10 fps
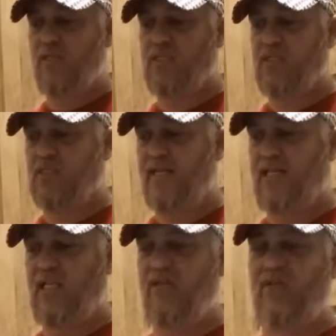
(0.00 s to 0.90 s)
This is the
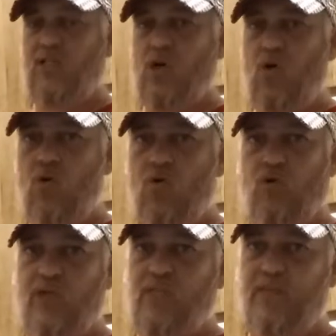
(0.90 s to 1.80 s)
Cleveland's own
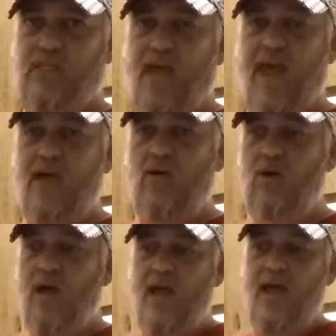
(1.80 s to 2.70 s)
Christmas
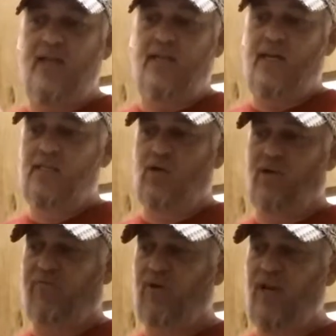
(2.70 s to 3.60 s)
ale, and yes,
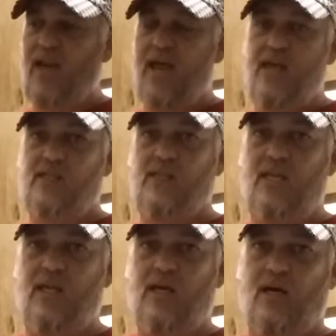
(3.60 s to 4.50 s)
on the front it has
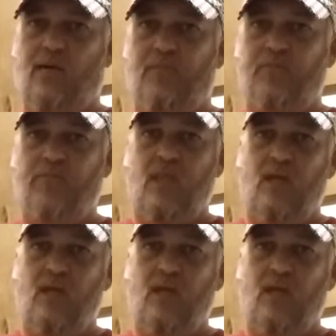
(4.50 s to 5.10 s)
the um,